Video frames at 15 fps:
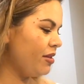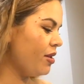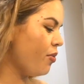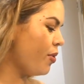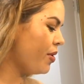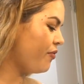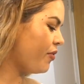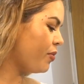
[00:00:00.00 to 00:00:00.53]

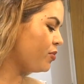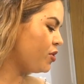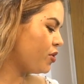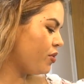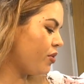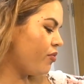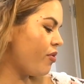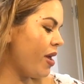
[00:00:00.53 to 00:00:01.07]
the one from
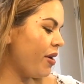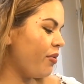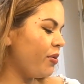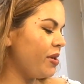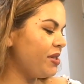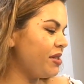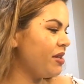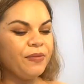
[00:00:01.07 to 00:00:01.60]
John
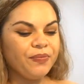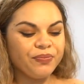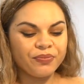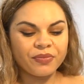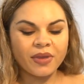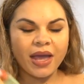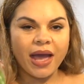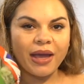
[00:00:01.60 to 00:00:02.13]
Lewis.
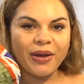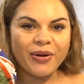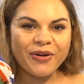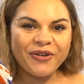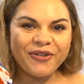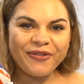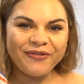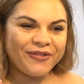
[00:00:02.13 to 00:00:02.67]
I
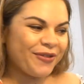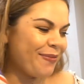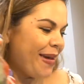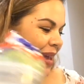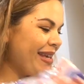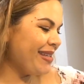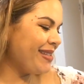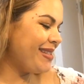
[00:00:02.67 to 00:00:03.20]
go for
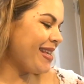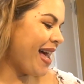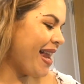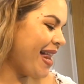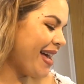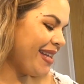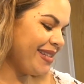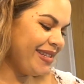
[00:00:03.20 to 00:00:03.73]
making
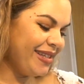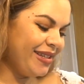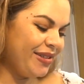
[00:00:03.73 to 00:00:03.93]
salad.